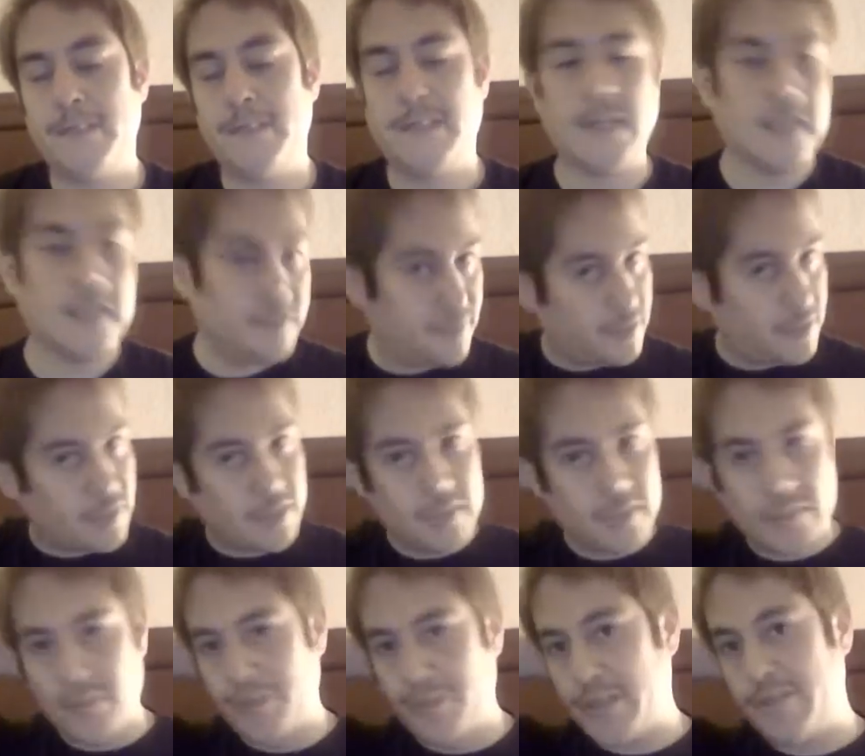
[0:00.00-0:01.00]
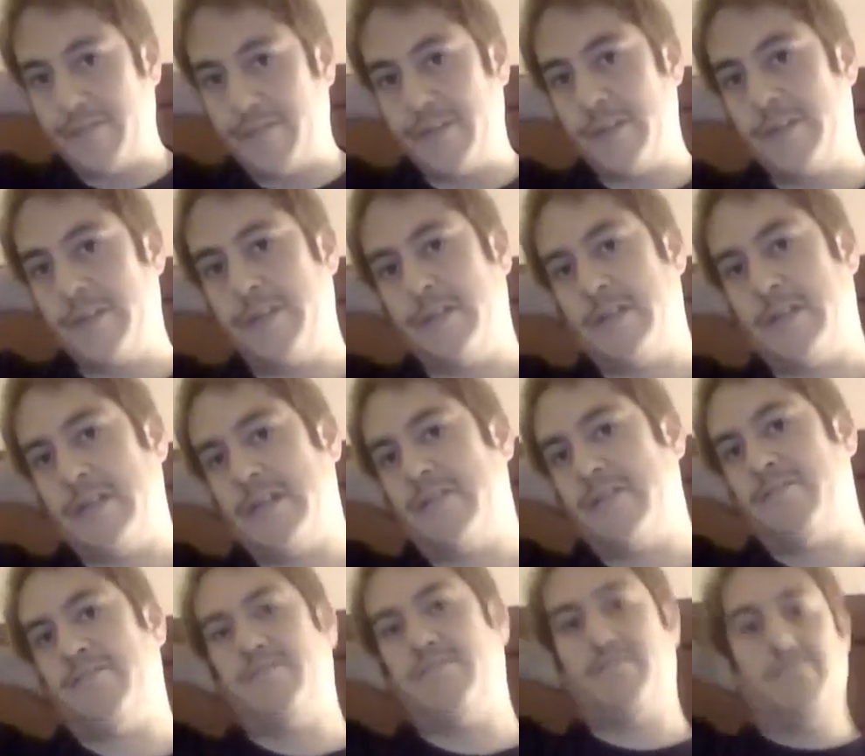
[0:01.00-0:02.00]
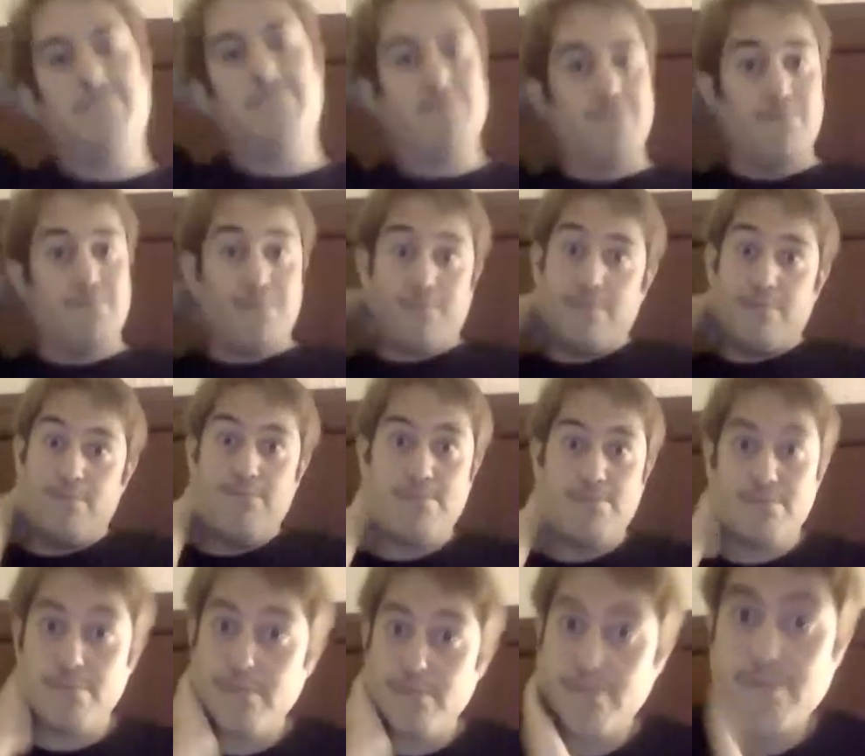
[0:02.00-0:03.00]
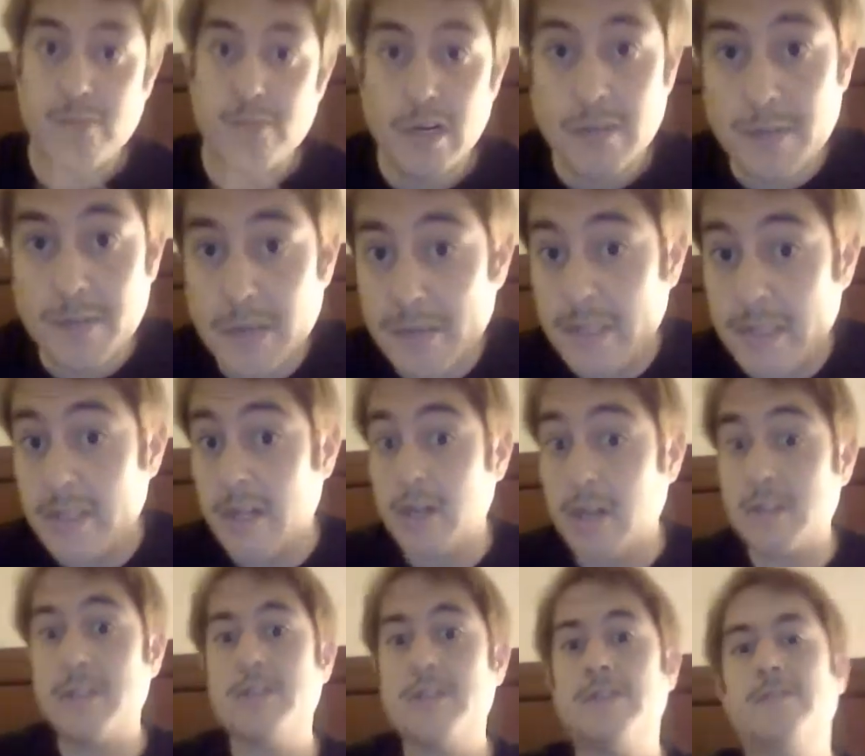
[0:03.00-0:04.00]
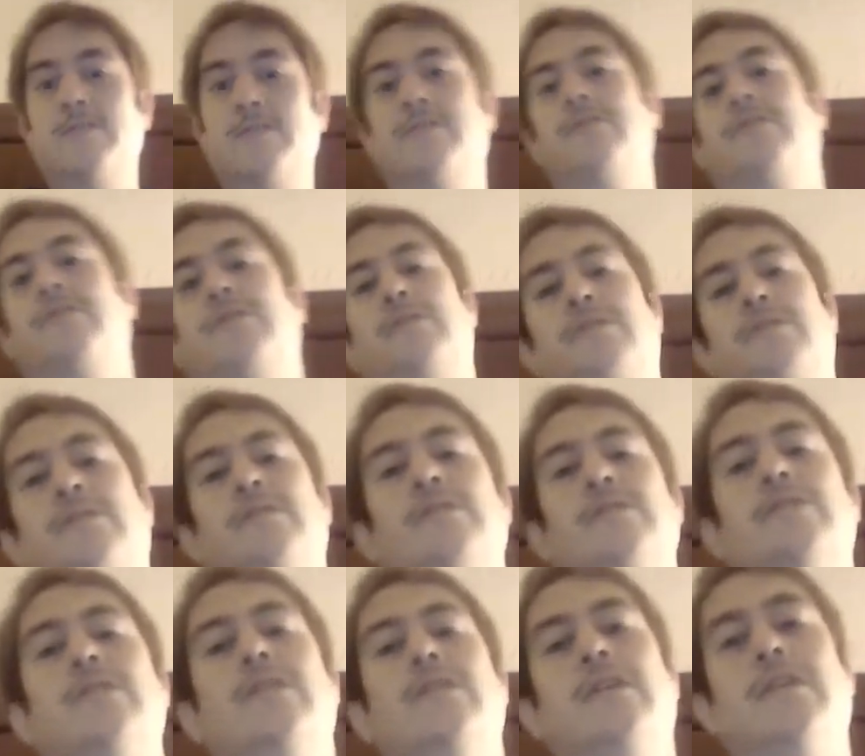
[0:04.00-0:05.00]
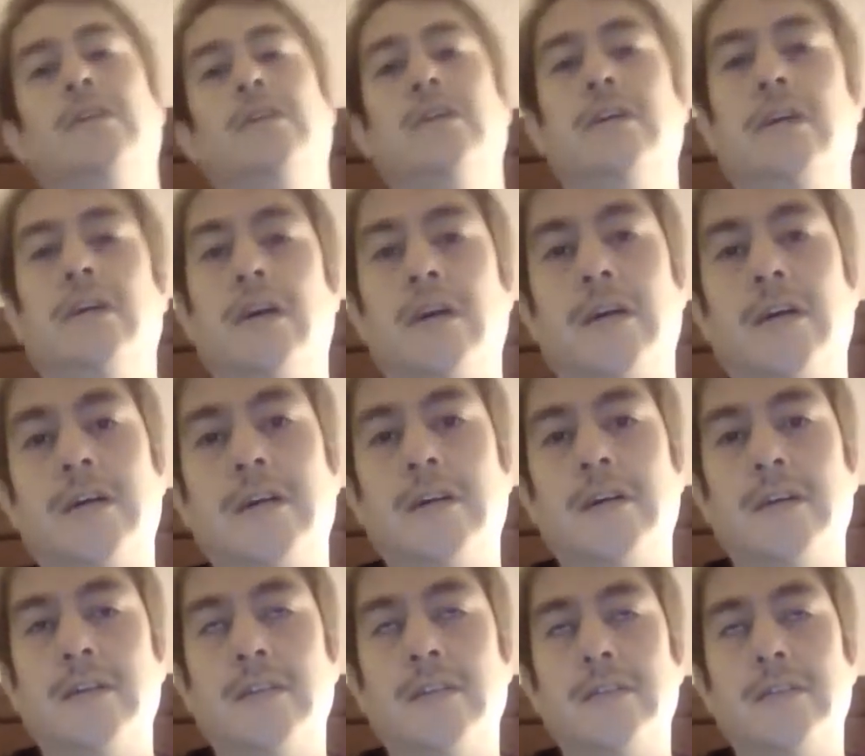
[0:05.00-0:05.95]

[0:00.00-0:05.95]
today's video is a little different. Gonna be a bit longer. Uh,